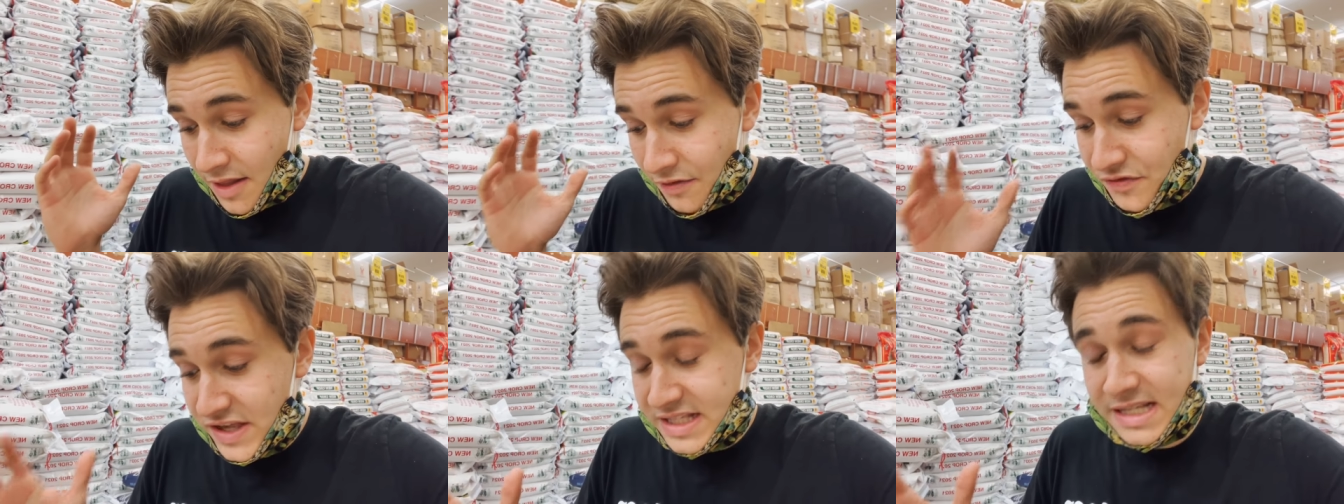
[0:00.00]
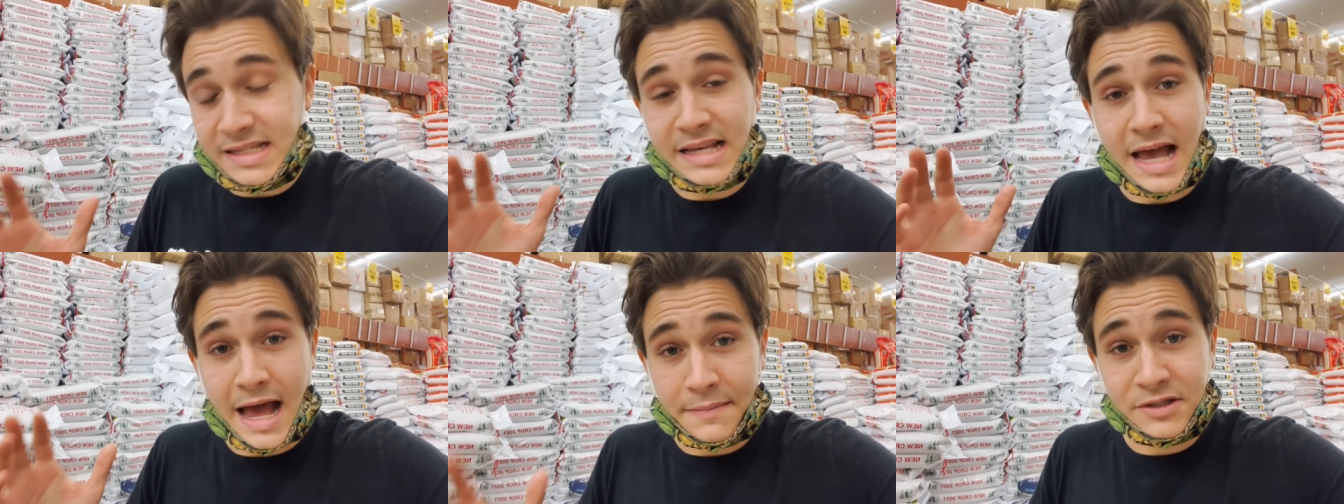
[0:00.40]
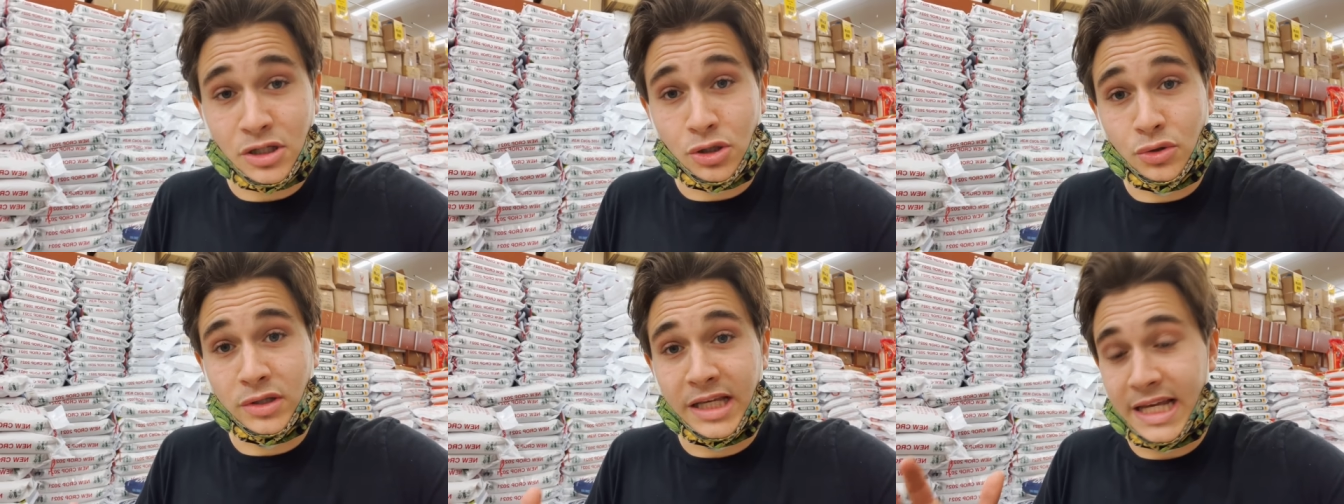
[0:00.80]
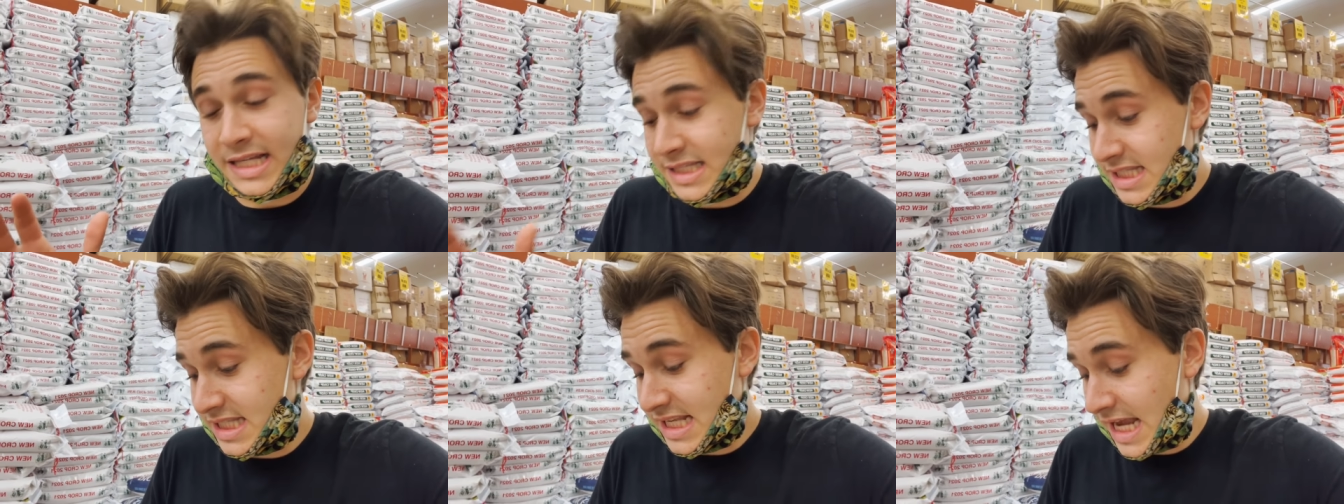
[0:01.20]
This is absolutely
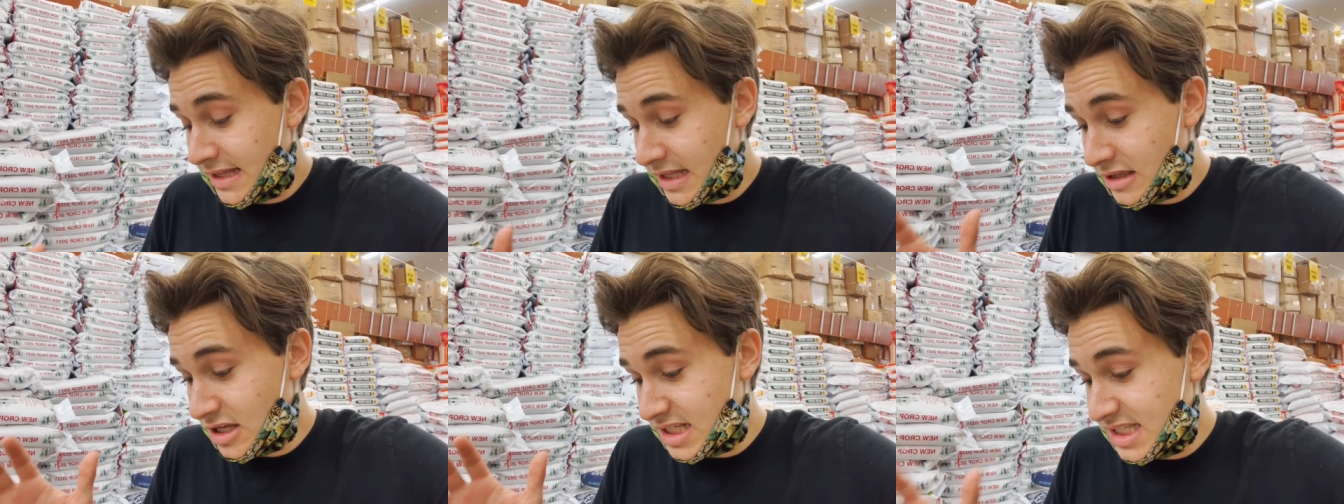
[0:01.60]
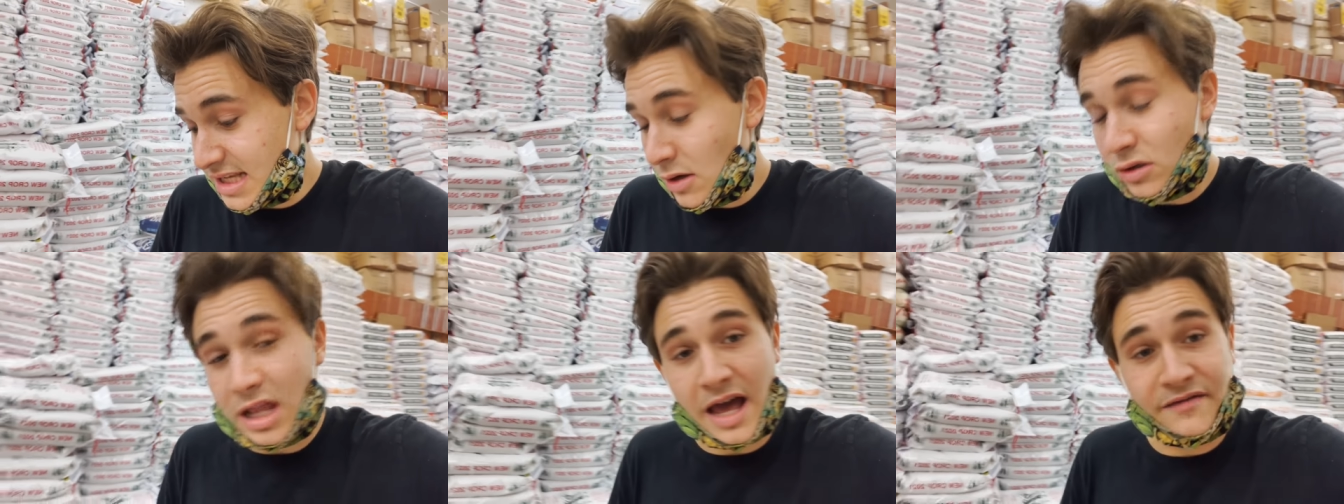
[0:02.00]
insane that they sell live